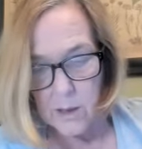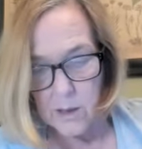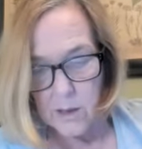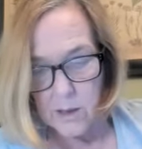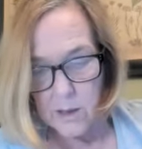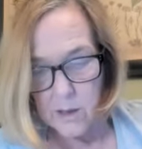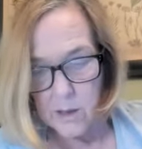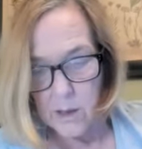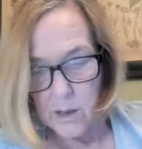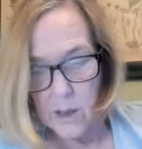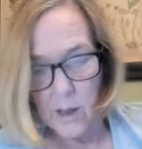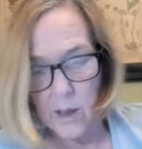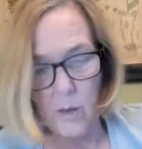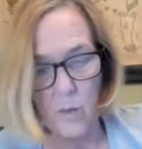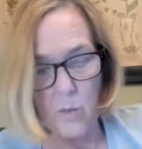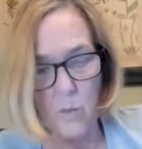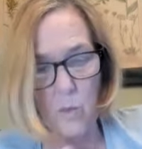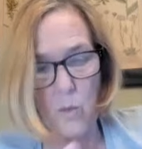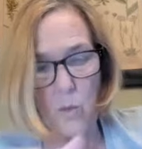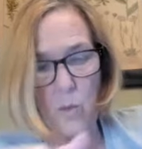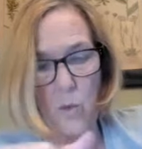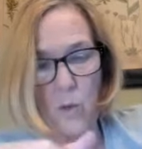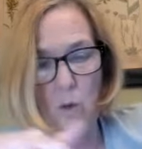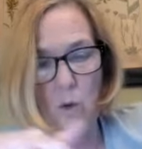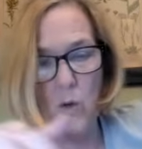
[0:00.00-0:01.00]
It's got a
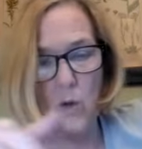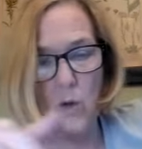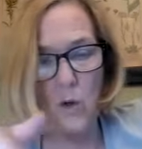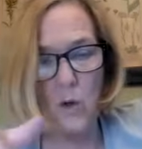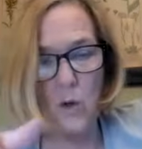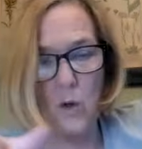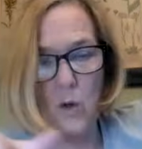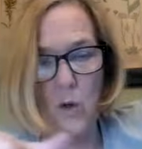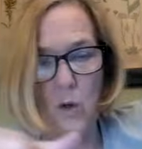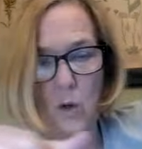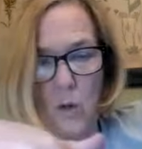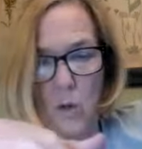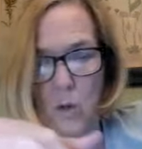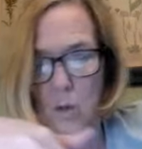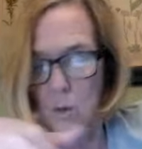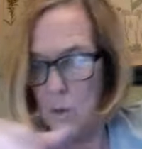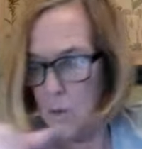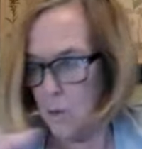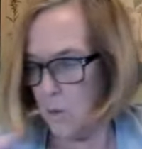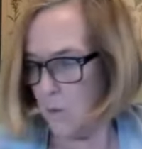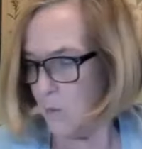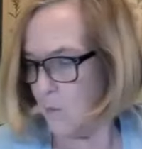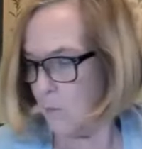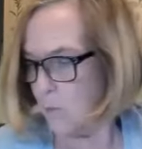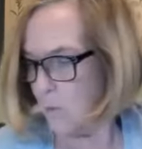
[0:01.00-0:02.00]
water
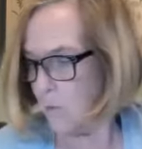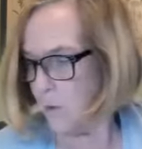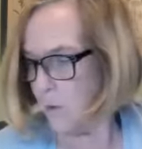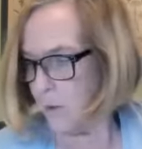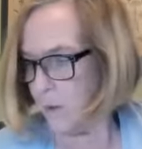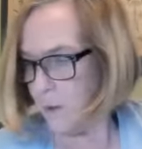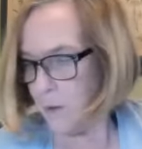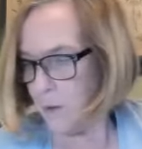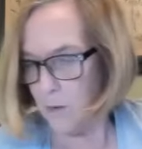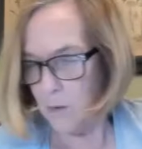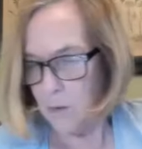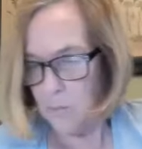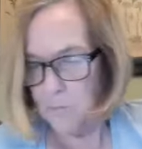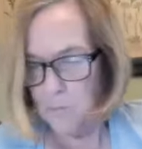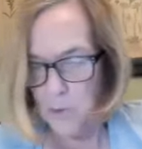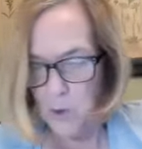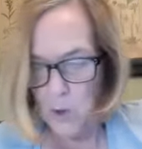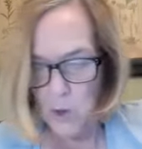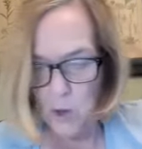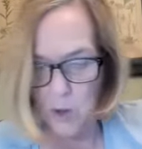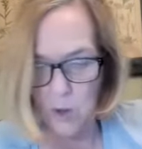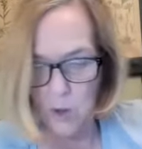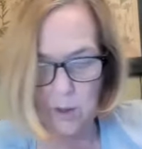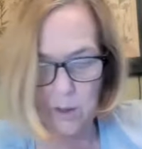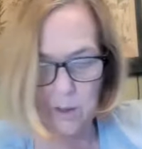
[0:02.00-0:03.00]
looking
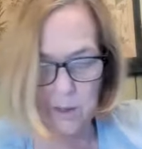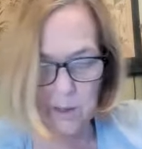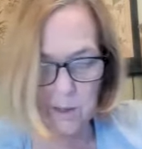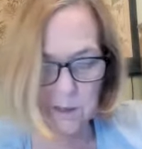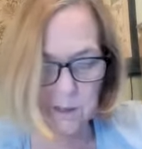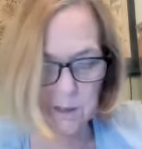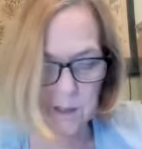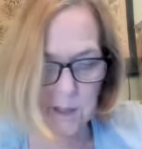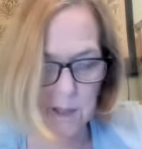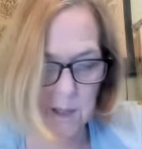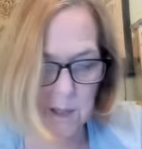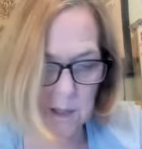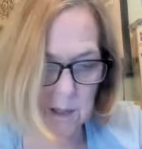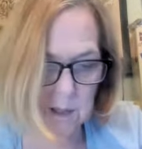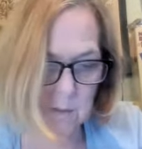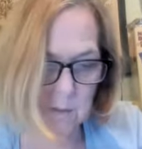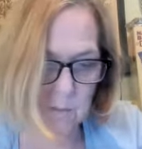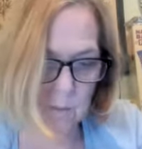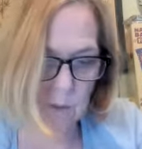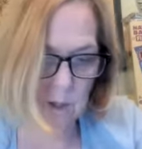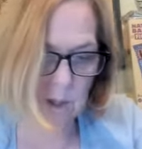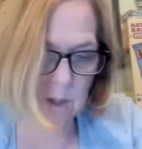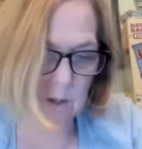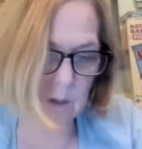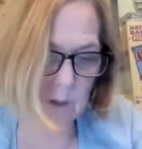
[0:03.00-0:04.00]
mark on it, so I can
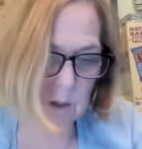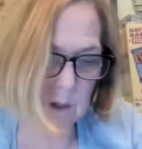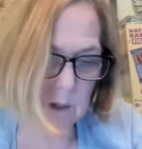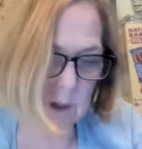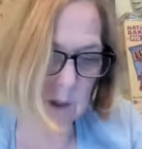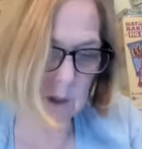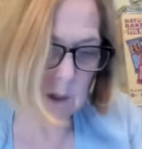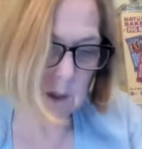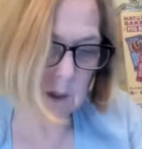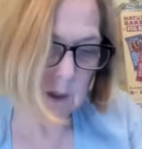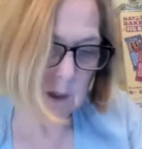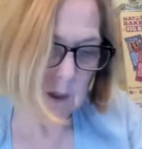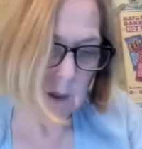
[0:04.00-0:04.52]
write on it.